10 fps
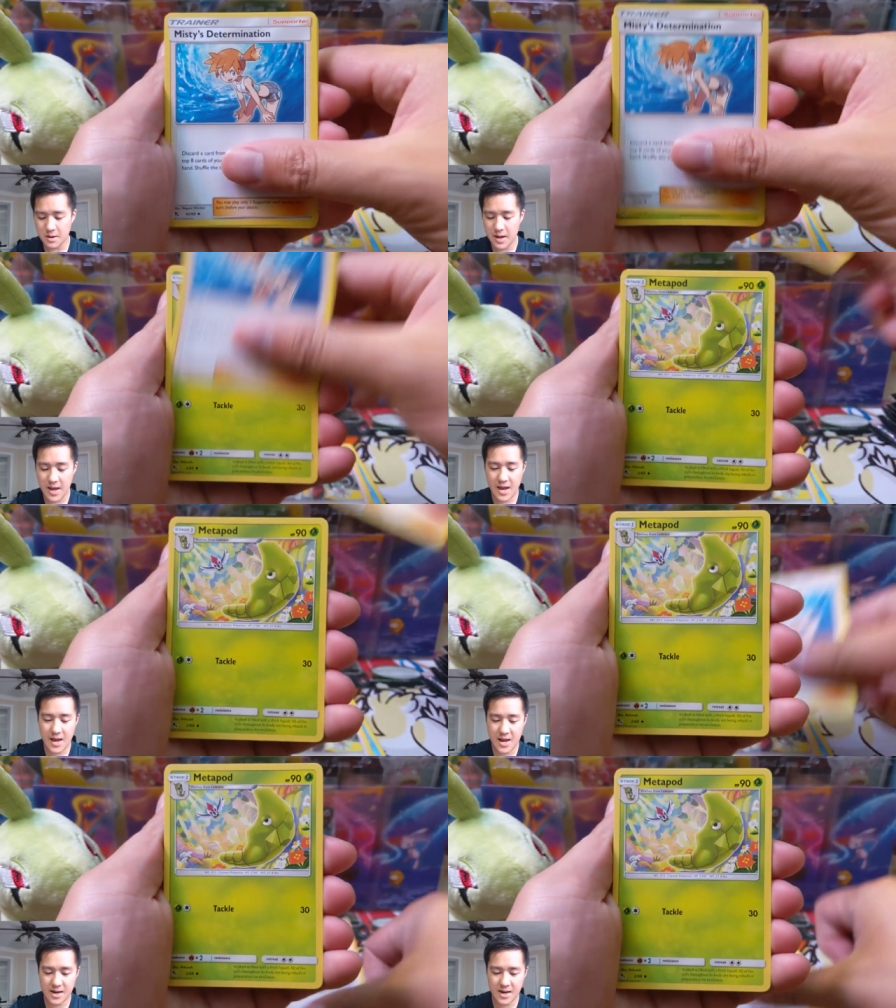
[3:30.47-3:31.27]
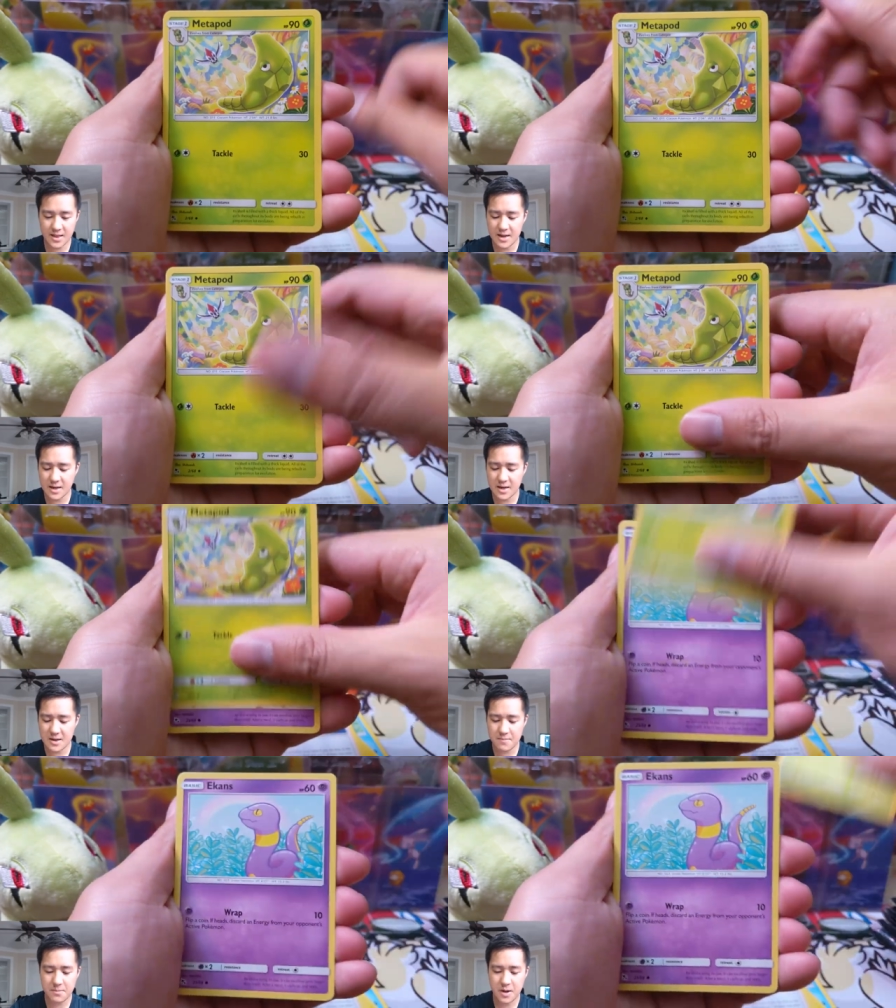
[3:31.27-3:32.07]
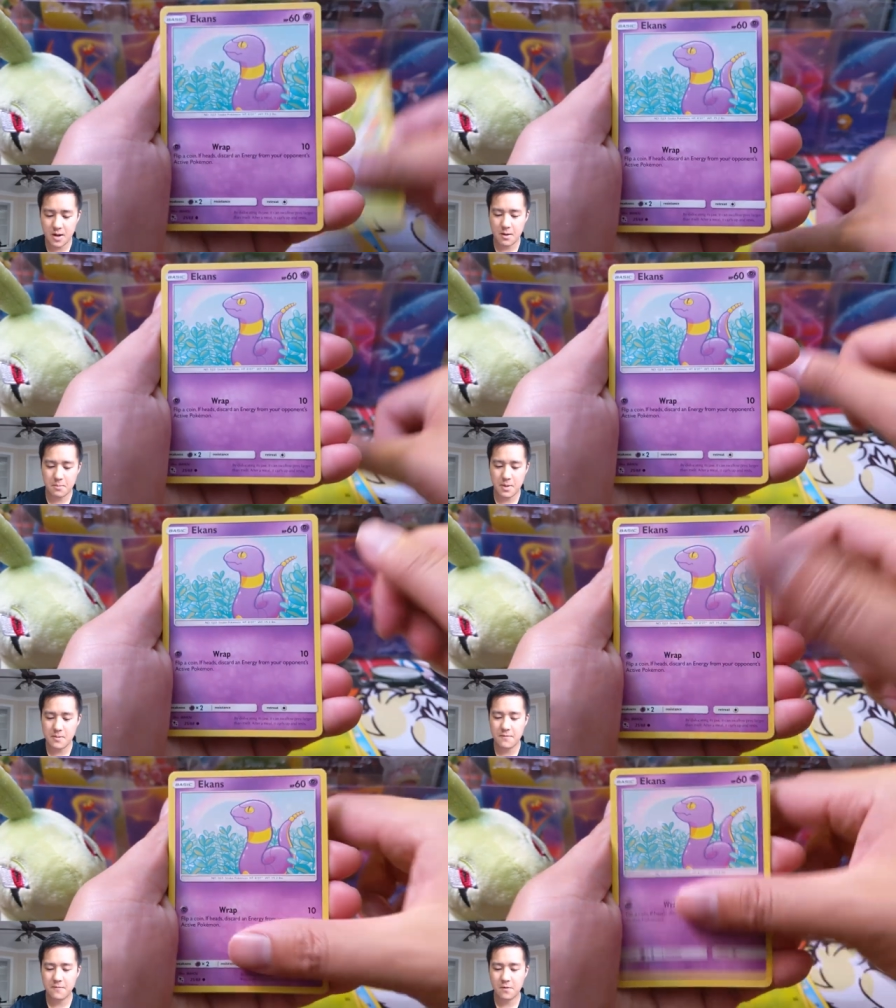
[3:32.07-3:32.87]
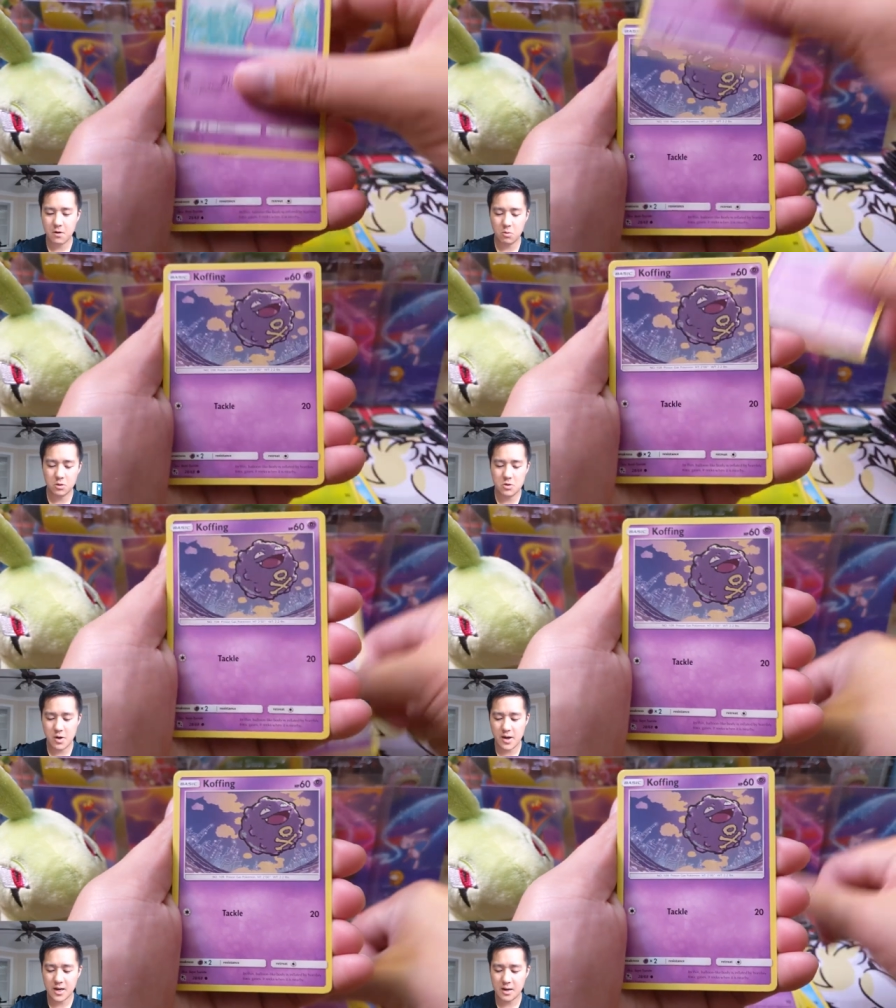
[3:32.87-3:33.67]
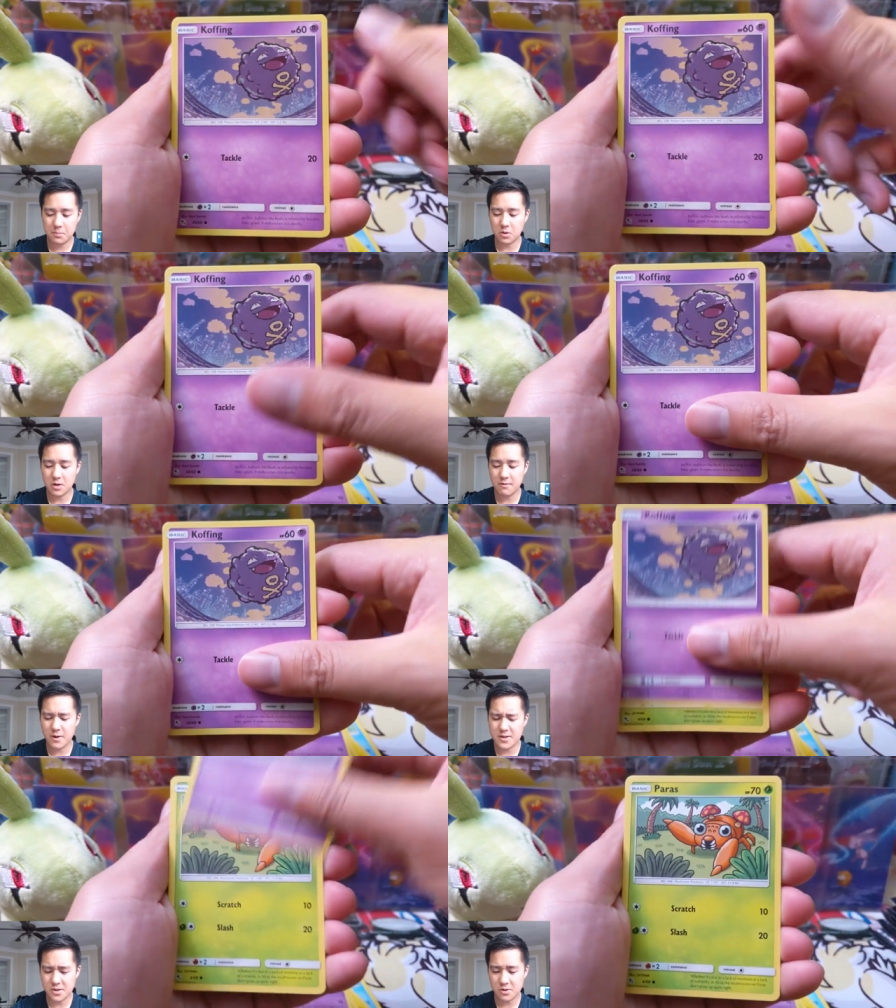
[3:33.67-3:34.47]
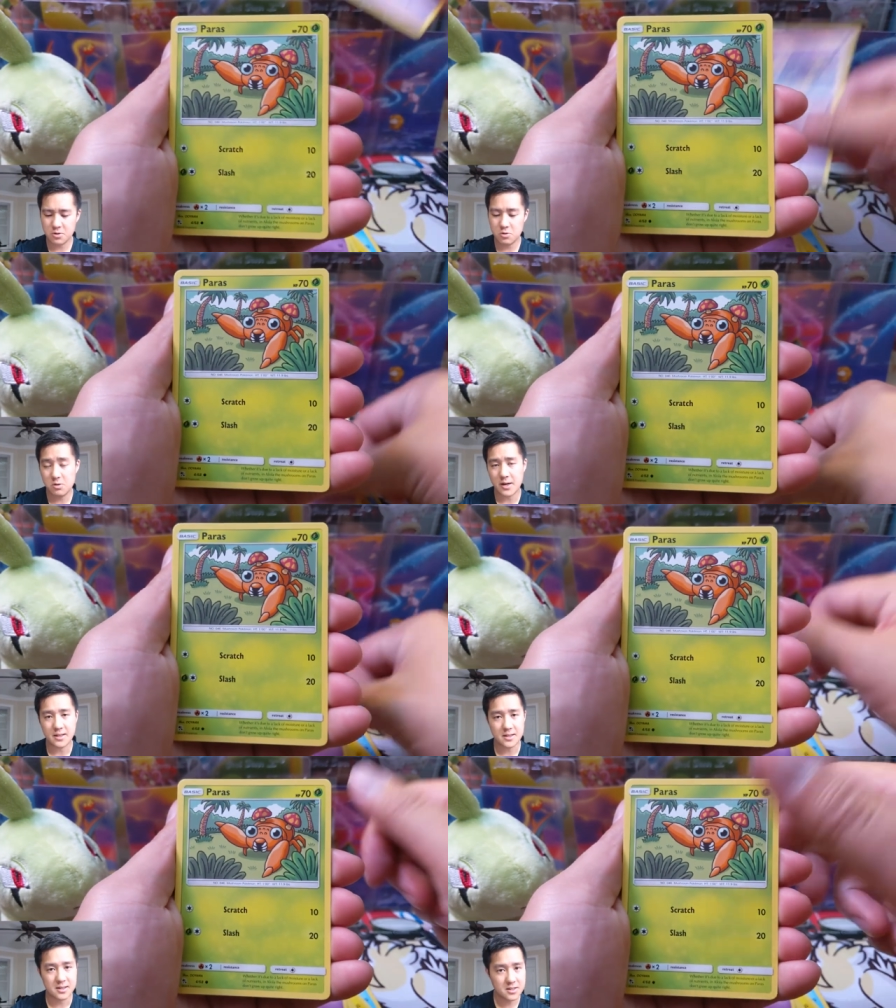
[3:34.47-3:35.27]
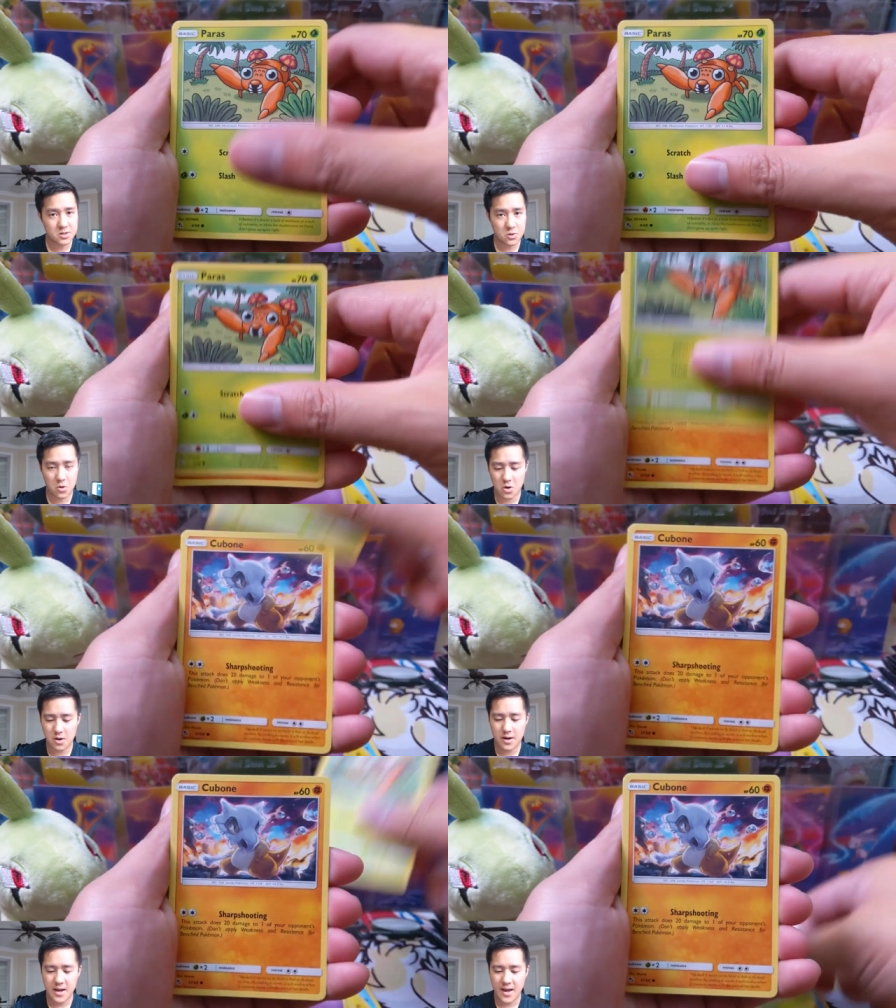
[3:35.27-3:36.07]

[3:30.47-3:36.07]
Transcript: And I think maybe we'll do a couple giveaways just through like the Discord.